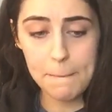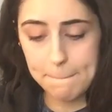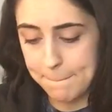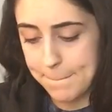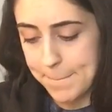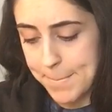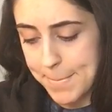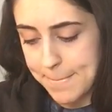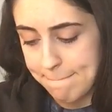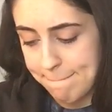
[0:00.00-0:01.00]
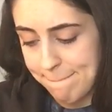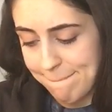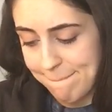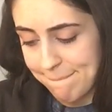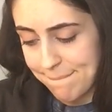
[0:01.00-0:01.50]

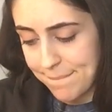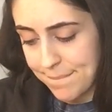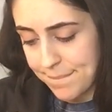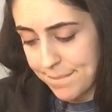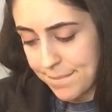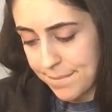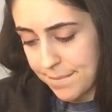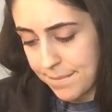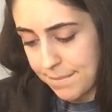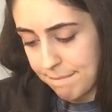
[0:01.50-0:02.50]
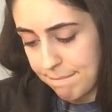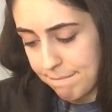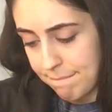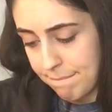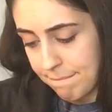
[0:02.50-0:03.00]

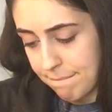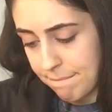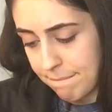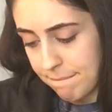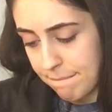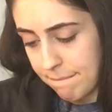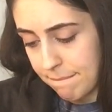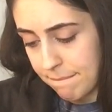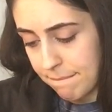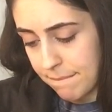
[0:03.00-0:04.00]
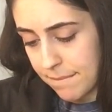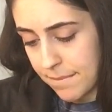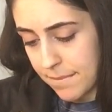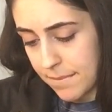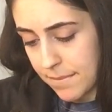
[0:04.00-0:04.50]

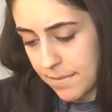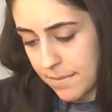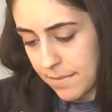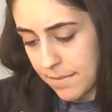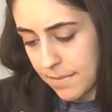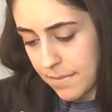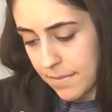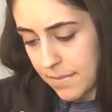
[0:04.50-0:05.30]
Nothing is said.